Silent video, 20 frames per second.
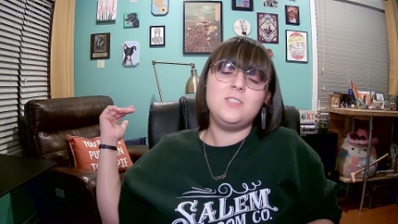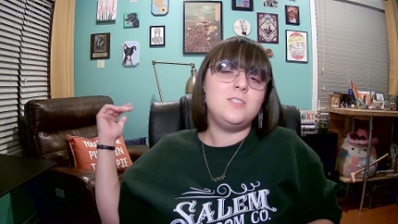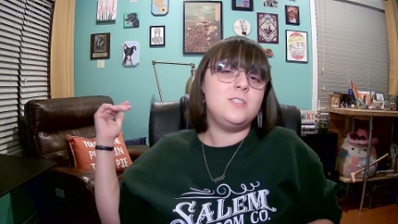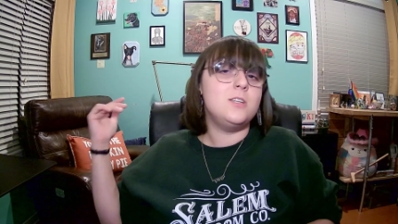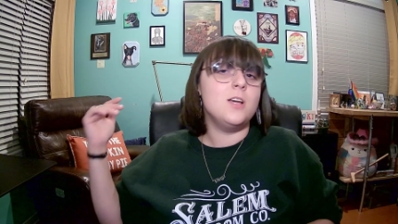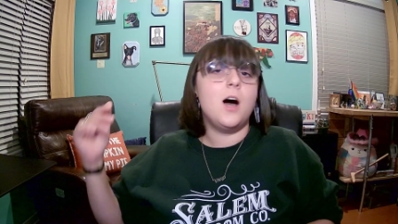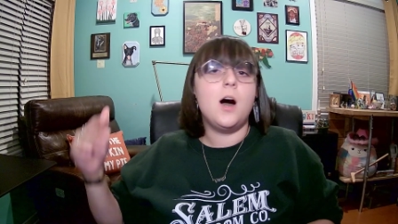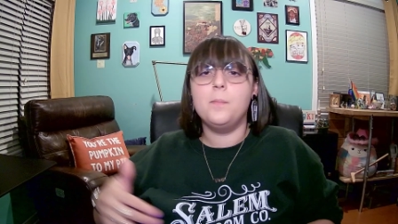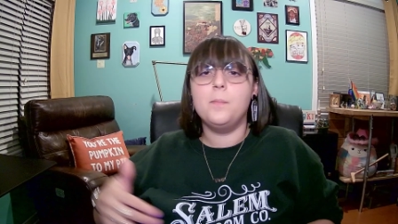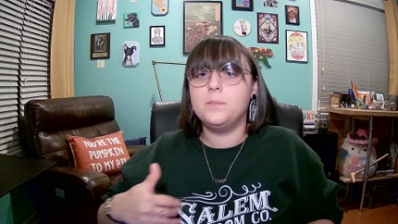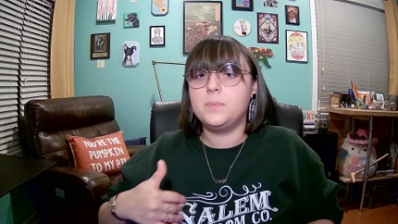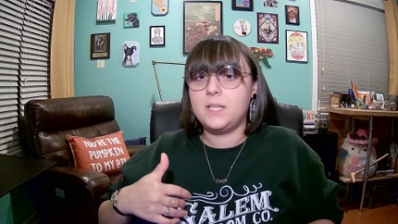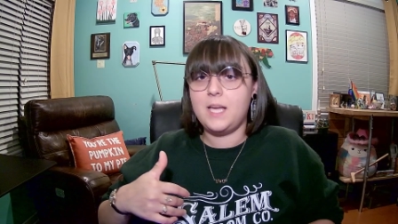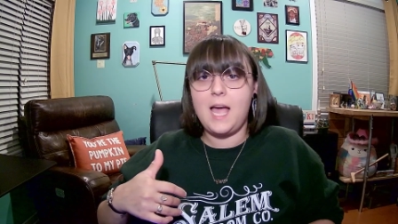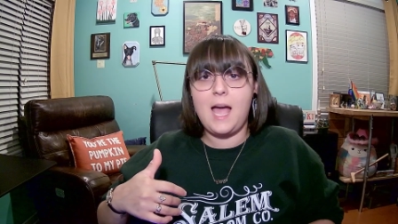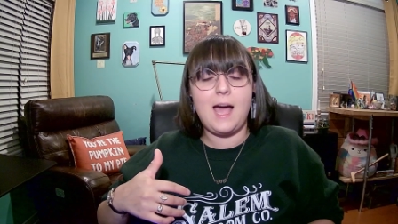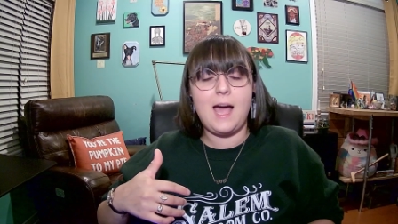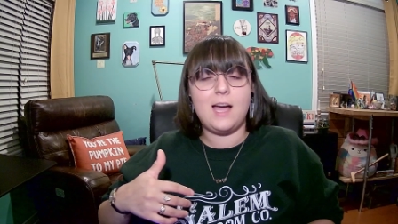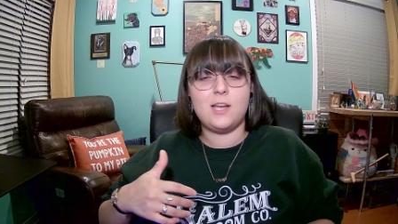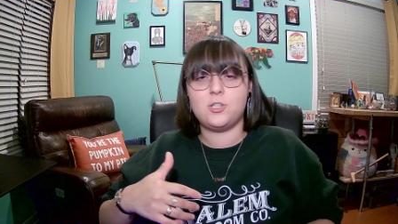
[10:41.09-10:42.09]
dump
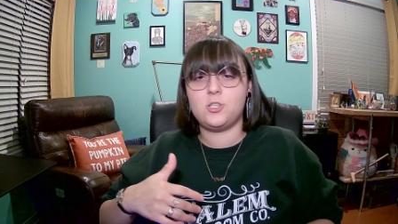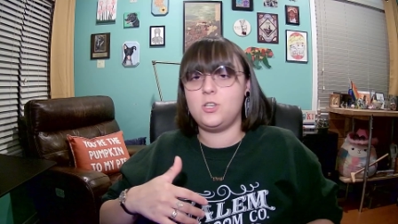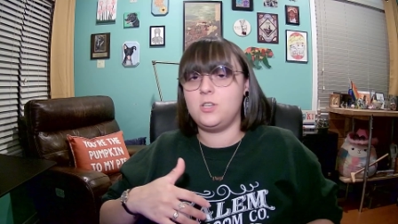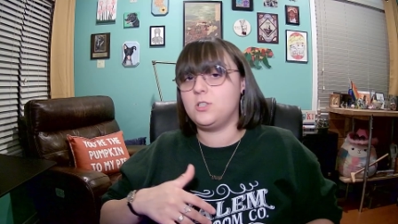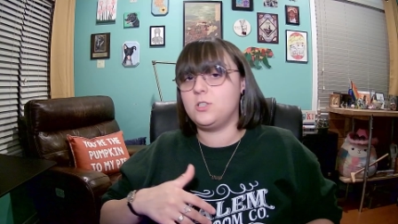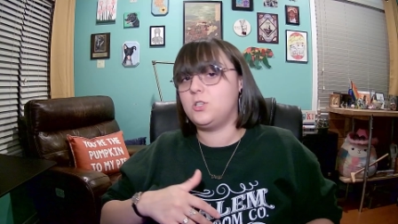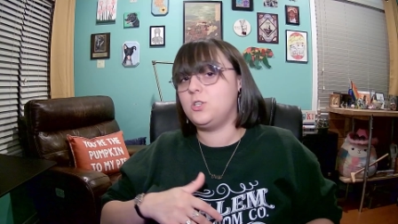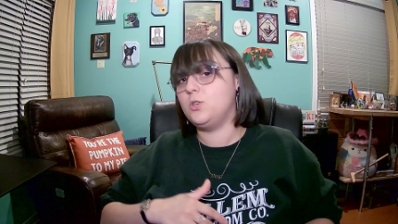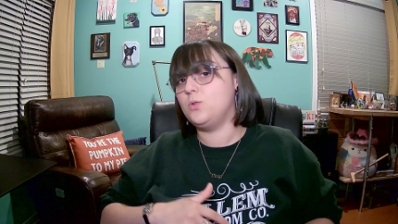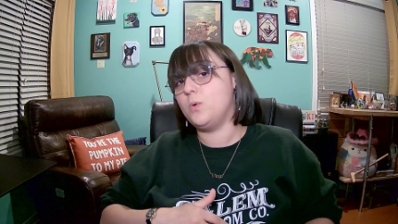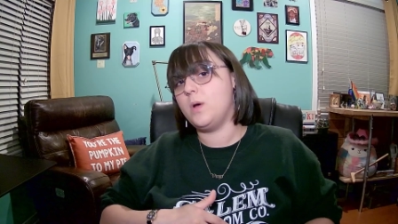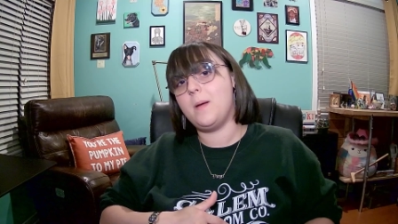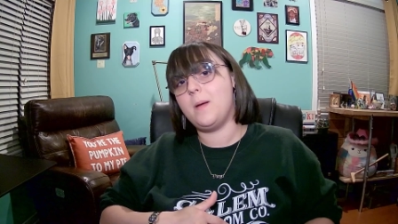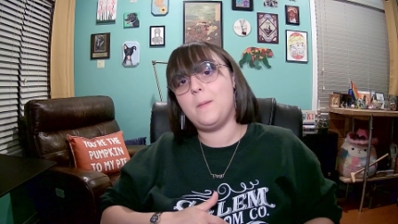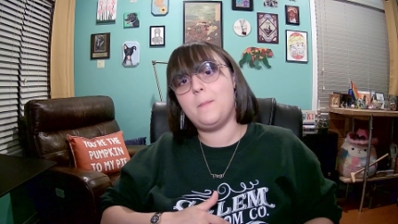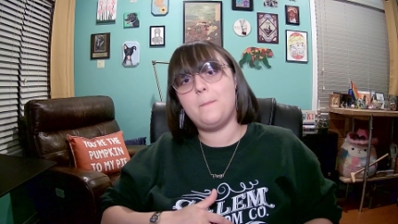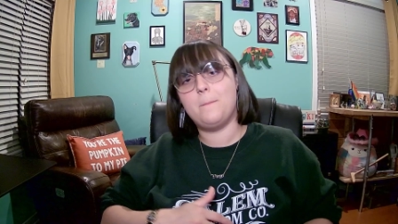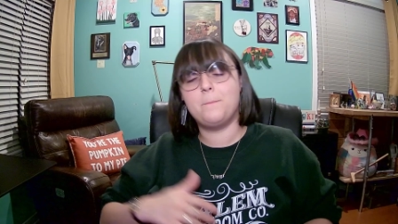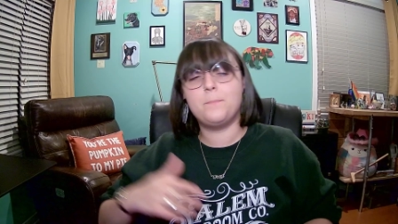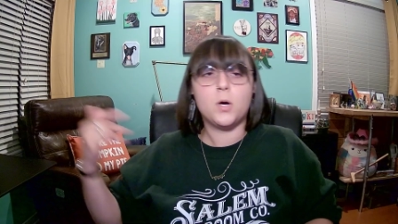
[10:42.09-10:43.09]
cash into
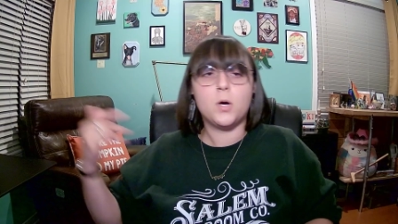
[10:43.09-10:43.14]
it,